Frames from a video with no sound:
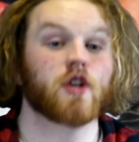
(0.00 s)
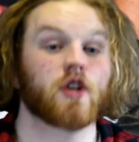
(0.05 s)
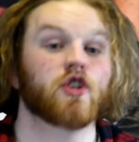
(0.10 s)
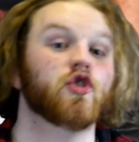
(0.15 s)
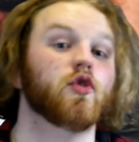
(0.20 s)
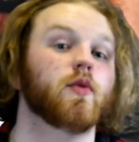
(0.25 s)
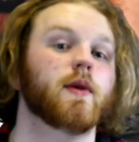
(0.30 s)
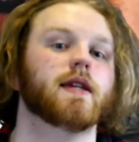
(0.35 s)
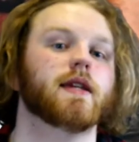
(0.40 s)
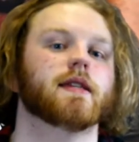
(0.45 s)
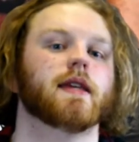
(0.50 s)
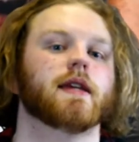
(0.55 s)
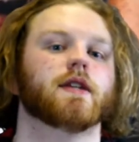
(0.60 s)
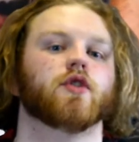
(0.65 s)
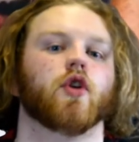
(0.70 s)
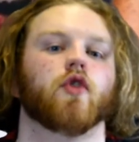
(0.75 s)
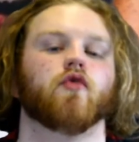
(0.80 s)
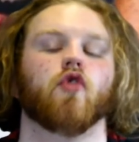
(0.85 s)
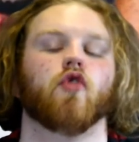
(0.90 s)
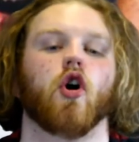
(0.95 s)
2 weeks later
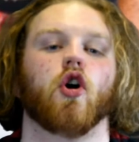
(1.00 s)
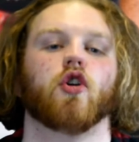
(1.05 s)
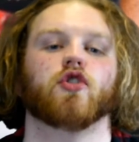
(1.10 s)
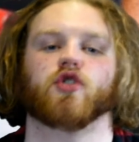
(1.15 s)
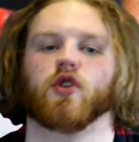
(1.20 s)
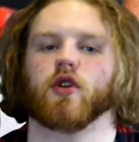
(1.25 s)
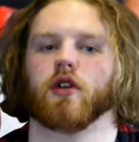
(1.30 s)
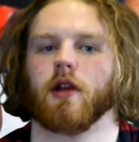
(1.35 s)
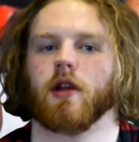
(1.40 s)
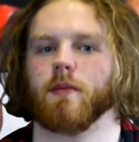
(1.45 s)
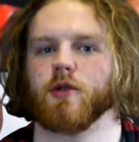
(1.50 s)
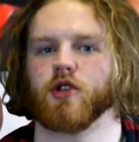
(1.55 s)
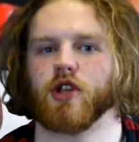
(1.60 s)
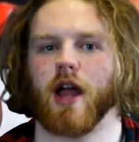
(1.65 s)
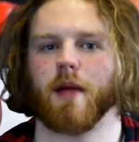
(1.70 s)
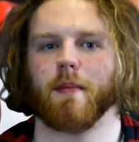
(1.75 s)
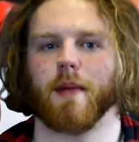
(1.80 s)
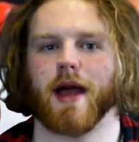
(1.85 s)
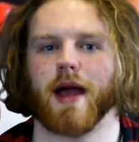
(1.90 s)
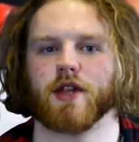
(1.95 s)
on Raw, during a Lumberjack
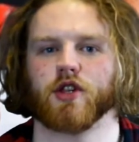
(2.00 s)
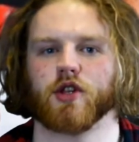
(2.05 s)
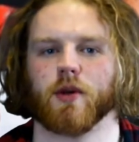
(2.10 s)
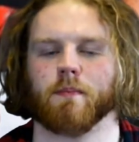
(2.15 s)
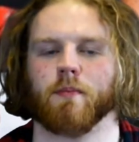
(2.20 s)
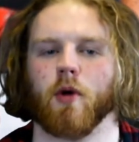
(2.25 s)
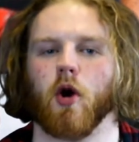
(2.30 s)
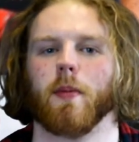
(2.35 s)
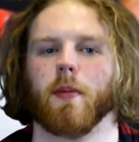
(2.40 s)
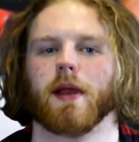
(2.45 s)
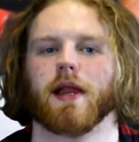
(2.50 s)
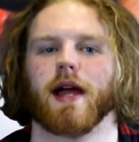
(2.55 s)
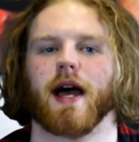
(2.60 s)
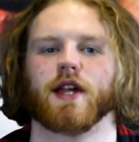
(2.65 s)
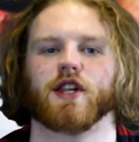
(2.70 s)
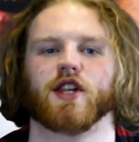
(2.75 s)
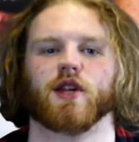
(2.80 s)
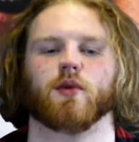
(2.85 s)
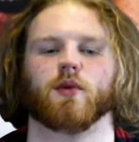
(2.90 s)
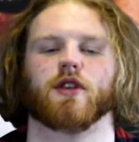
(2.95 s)
match, Bobby
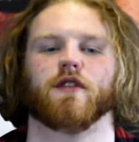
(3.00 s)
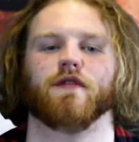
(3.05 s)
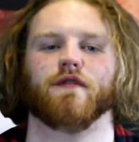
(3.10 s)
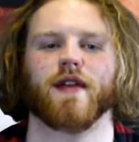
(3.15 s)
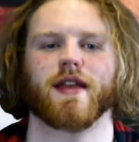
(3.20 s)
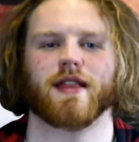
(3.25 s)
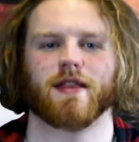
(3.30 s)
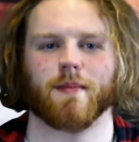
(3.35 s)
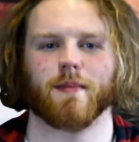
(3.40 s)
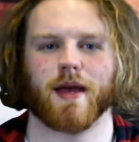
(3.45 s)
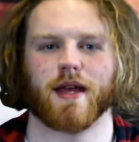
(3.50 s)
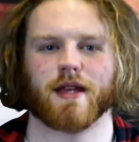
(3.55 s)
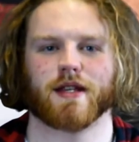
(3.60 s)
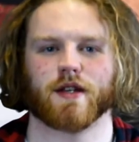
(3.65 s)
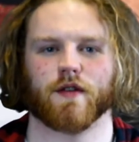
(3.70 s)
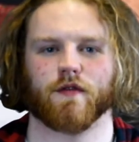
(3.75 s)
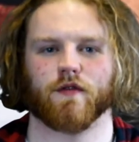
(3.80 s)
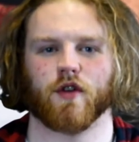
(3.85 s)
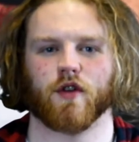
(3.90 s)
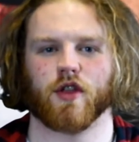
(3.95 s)
Lashley would defeat The Miz
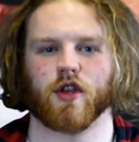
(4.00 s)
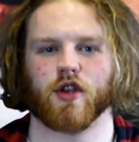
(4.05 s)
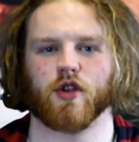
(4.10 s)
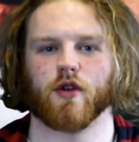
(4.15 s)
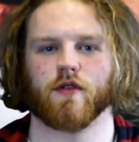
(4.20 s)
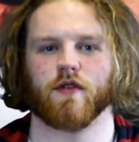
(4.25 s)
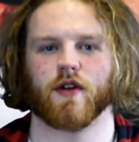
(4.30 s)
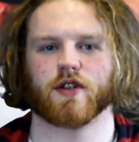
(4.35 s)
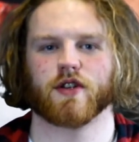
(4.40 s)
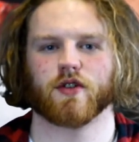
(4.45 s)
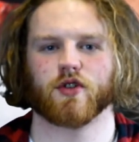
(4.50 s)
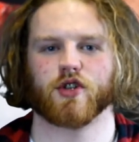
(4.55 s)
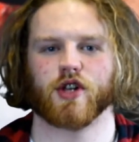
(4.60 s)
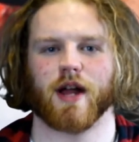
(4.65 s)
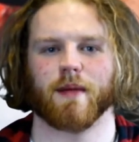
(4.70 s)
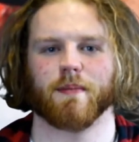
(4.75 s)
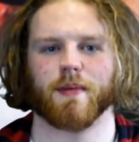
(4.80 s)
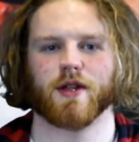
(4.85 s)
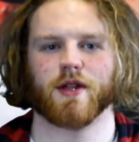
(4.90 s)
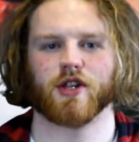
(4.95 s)
for the Universal
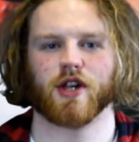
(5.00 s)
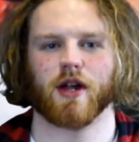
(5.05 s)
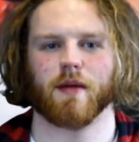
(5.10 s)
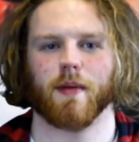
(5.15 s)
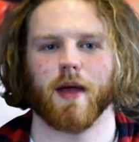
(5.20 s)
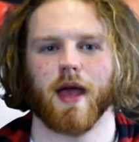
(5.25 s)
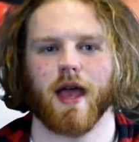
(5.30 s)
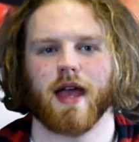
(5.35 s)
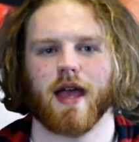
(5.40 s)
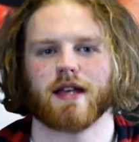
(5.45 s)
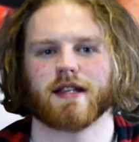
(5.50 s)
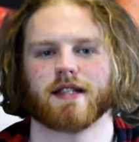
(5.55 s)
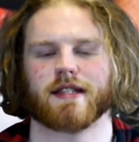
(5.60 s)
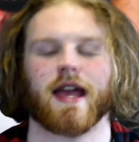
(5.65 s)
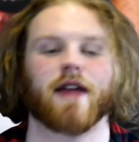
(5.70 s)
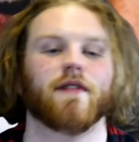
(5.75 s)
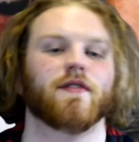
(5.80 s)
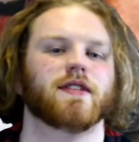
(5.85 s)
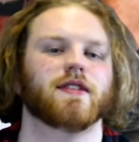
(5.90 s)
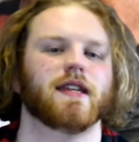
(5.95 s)
Championship
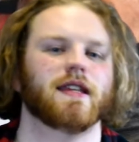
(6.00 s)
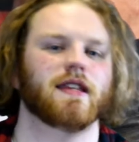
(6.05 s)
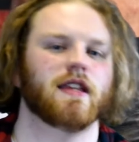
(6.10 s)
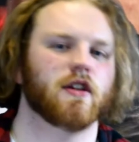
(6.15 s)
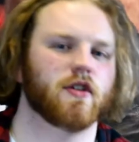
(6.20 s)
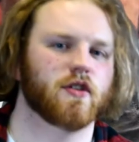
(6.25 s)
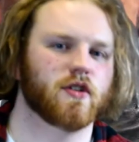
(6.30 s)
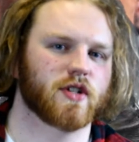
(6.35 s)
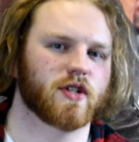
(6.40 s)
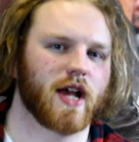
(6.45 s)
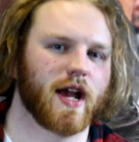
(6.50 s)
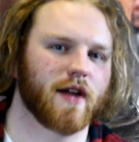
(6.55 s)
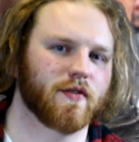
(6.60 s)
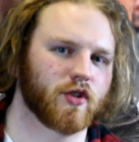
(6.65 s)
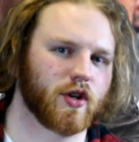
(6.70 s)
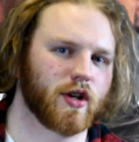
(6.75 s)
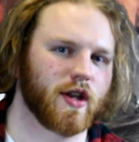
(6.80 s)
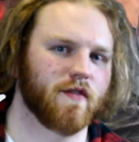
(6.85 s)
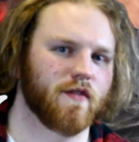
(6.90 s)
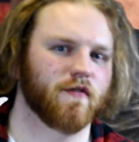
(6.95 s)
17 years after
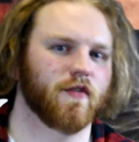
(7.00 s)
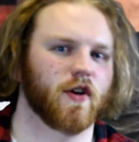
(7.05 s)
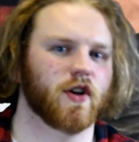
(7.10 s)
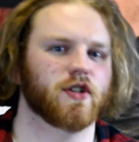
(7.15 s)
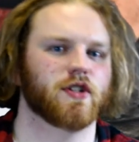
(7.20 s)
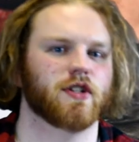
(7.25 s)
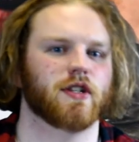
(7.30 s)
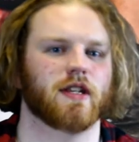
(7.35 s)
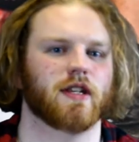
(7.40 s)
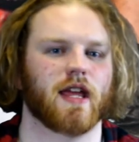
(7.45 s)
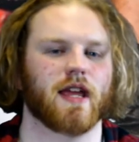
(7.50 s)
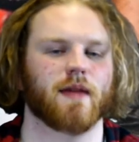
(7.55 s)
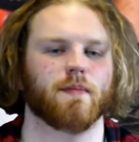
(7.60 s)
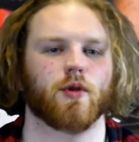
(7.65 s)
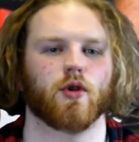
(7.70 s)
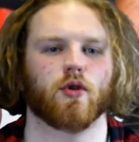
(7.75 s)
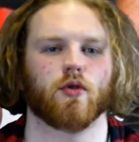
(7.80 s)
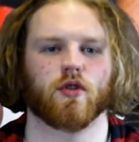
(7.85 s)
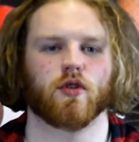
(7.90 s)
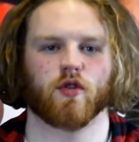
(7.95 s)
he first
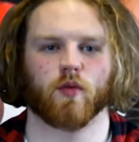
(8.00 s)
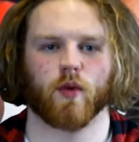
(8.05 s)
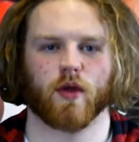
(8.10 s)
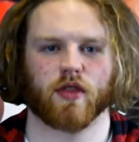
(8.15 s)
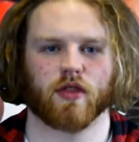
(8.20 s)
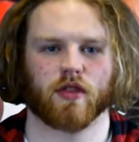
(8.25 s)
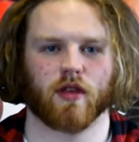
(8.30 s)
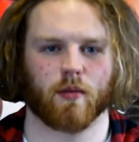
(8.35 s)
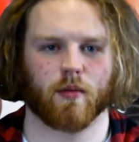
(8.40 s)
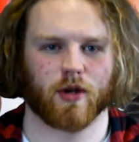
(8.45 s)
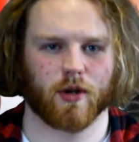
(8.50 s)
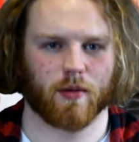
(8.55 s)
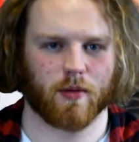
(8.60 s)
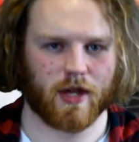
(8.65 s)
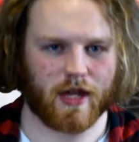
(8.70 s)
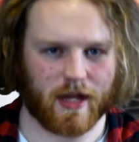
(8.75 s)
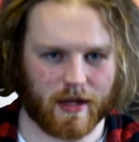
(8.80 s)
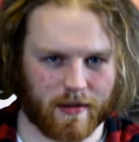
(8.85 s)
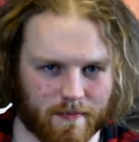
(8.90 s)
debuted with WWE.